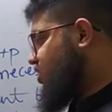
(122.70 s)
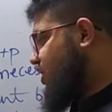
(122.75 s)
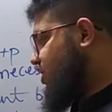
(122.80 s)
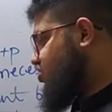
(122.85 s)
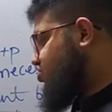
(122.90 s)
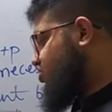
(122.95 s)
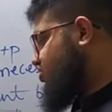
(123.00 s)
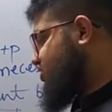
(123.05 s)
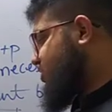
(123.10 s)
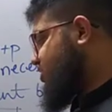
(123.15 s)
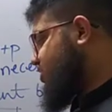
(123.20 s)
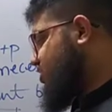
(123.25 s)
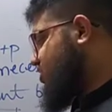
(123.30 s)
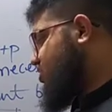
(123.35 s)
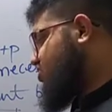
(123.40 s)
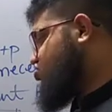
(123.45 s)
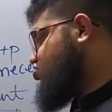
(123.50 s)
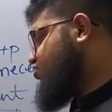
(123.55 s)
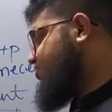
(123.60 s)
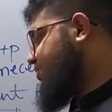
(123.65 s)
electrons, and in
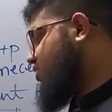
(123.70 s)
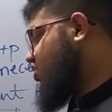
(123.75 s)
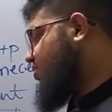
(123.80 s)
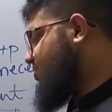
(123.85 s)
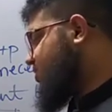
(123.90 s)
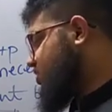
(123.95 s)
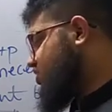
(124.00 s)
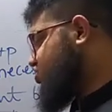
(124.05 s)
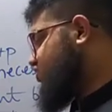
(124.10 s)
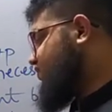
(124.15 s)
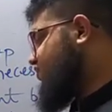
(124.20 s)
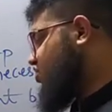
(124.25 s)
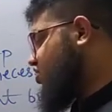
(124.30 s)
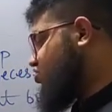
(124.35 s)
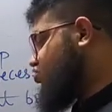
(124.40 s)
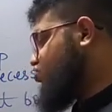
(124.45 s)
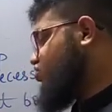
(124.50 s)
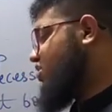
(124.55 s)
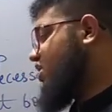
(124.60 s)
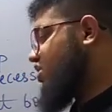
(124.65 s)
the 2p orbitals you've
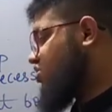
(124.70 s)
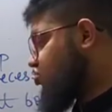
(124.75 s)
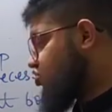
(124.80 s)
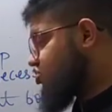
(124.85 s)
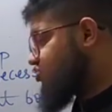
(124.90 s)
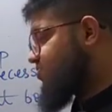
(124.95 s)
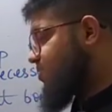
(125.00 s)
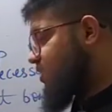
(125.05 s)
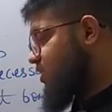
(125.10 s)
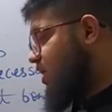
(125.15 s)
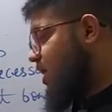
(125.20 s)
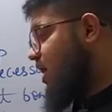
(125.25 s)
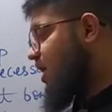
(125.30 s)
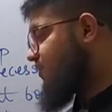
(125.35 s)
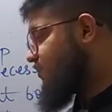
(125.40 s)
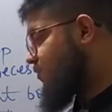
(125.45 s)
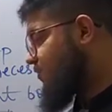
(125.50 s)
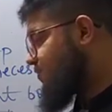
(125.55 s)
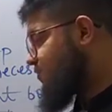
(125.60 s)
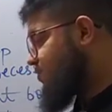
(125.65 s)
got 2 electrons, but
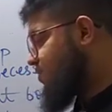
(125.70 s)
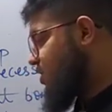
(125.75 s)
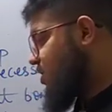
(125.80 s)
half of